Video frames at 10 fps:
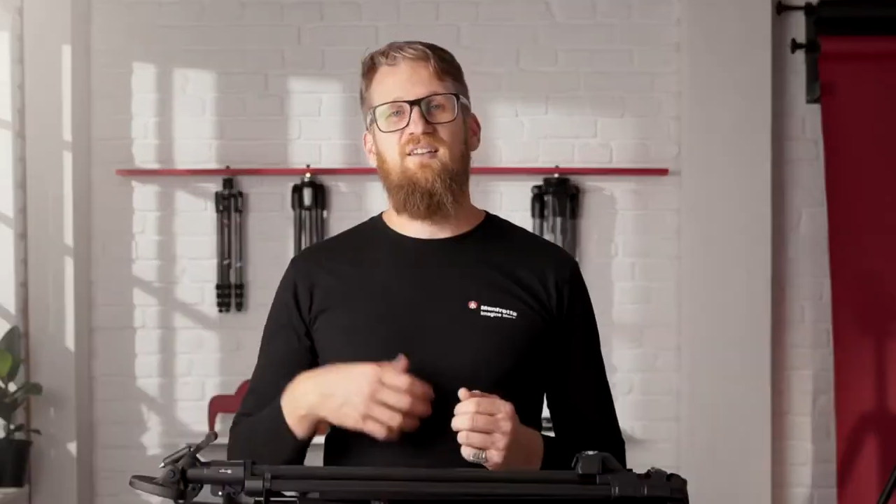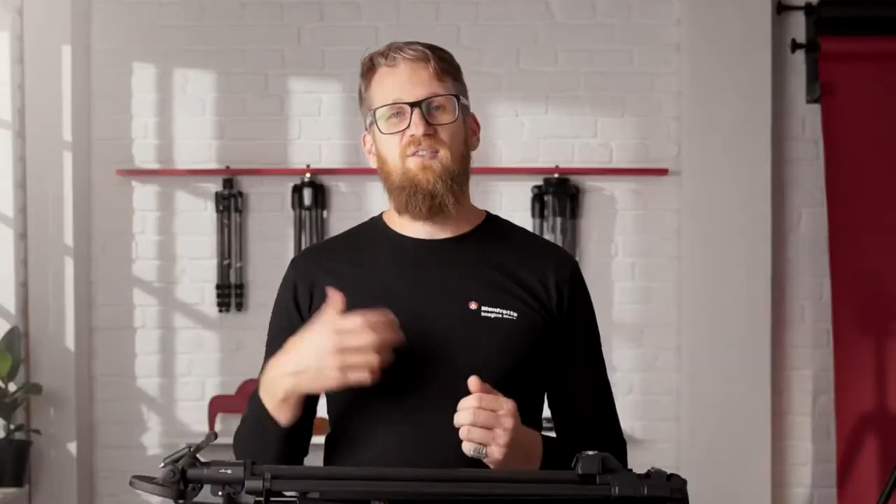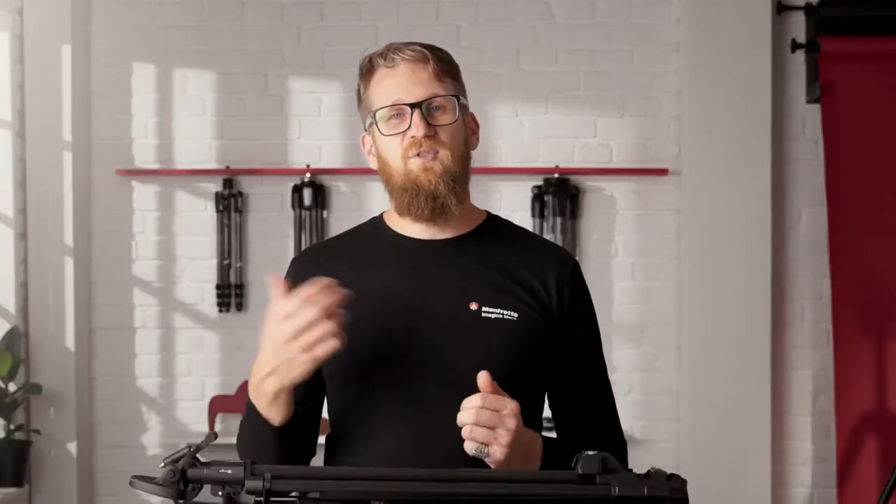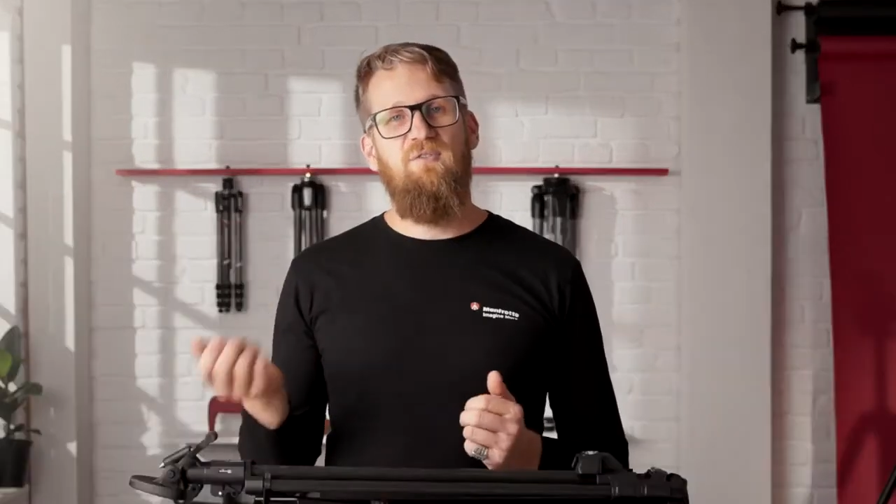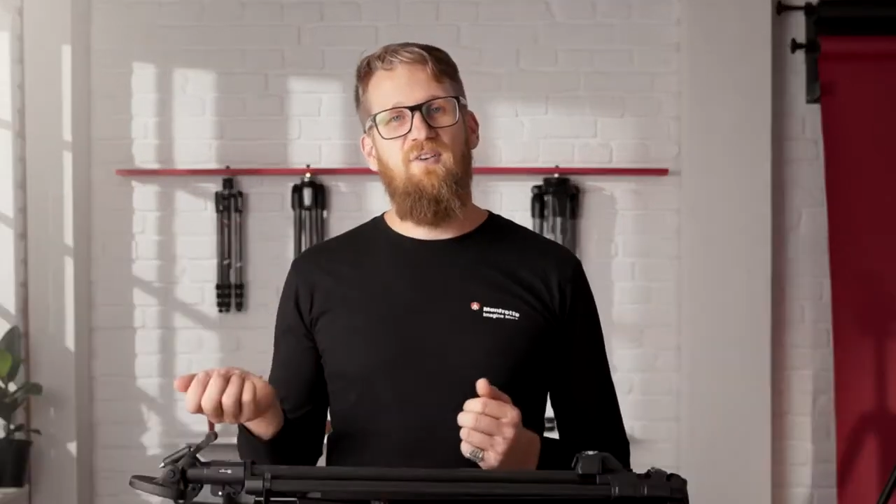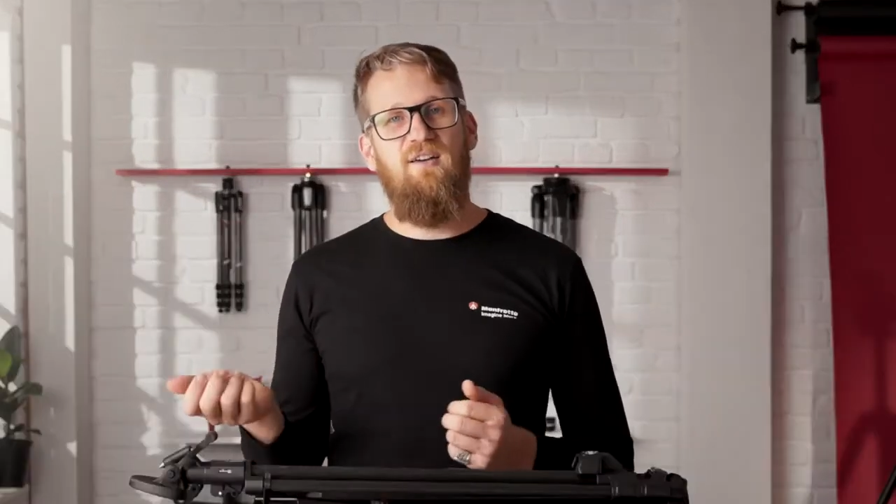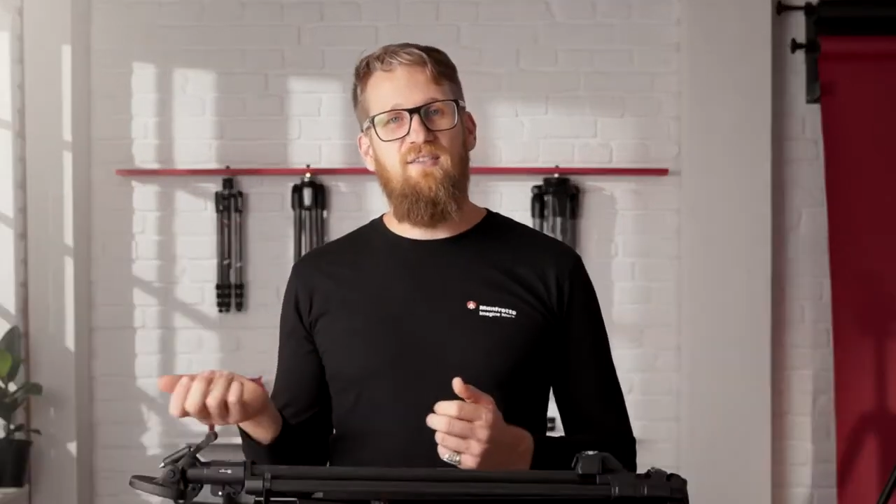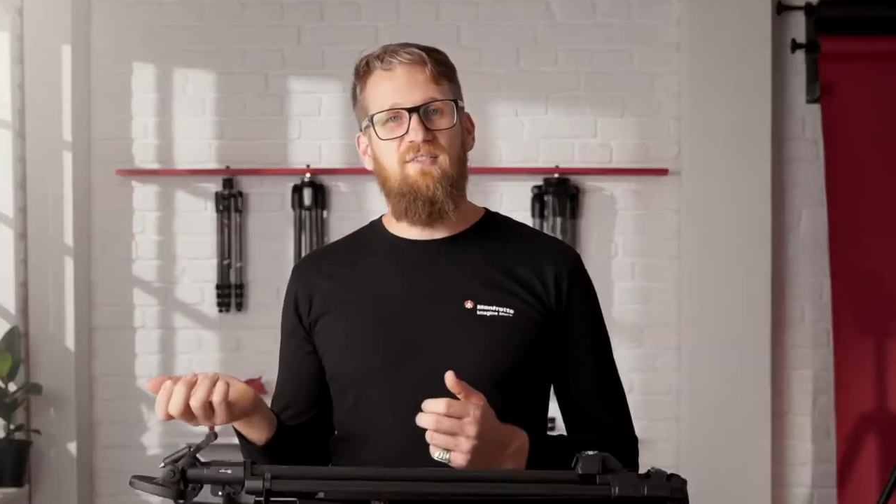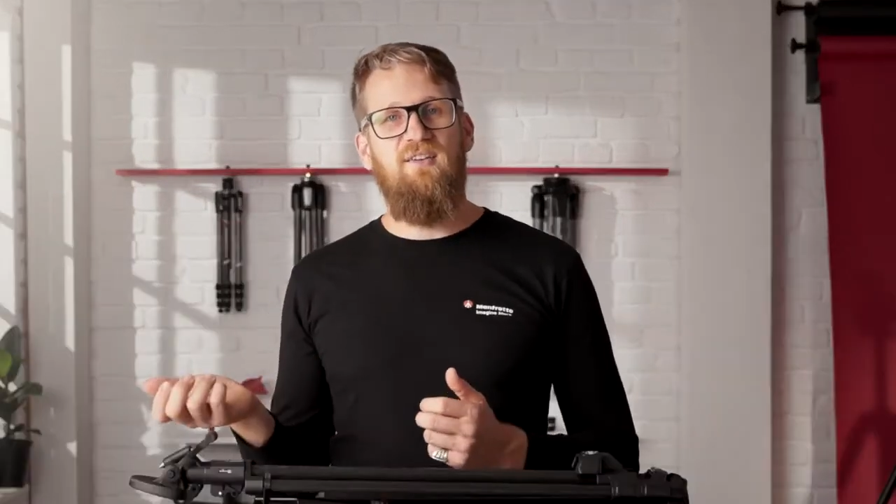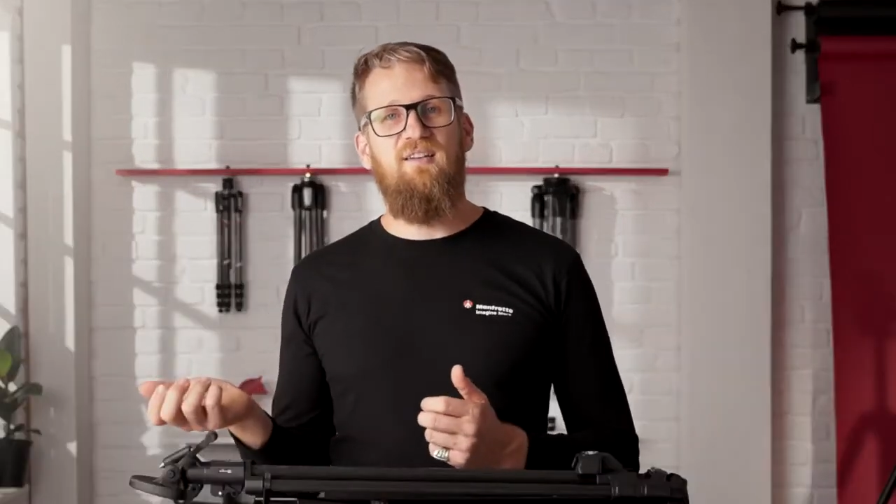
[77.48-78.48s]

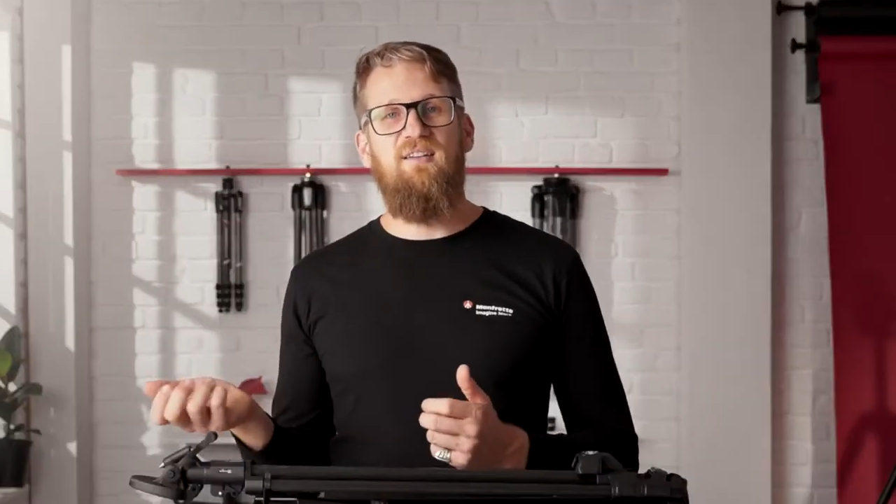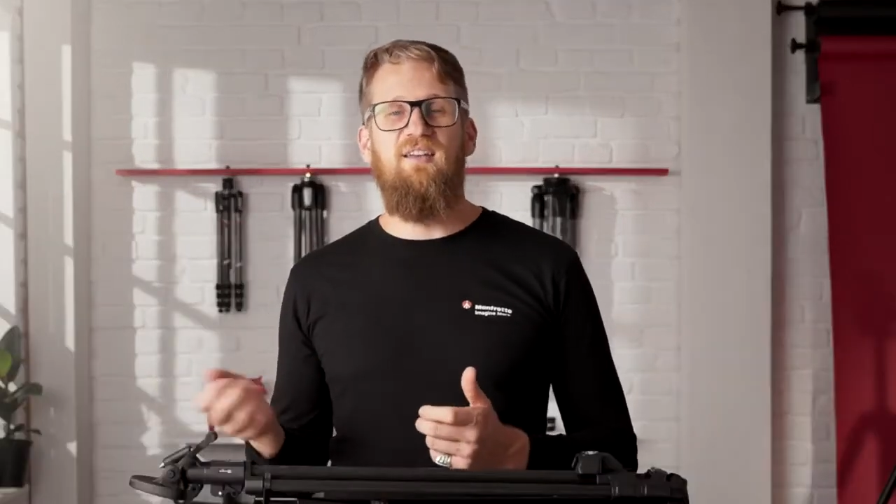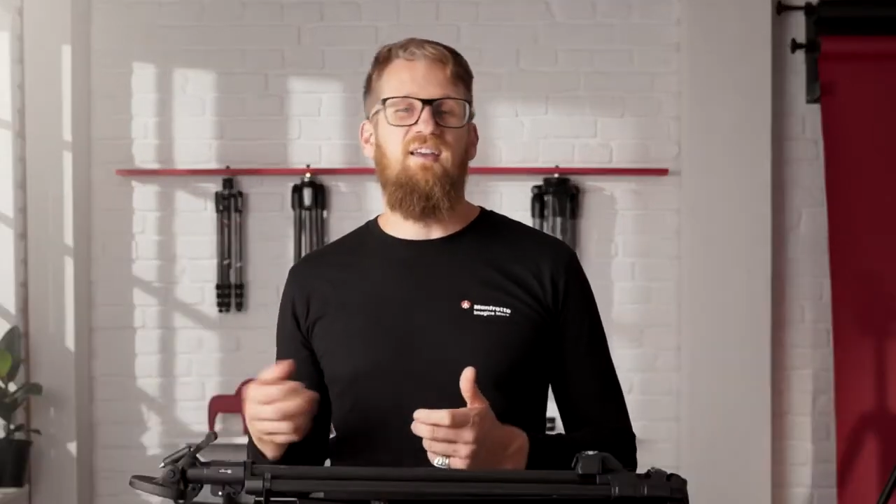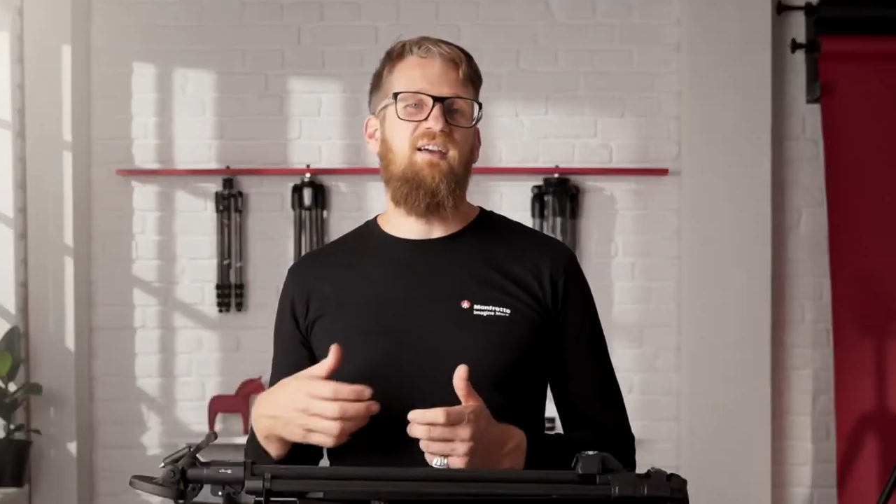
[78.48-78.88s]
645 FTT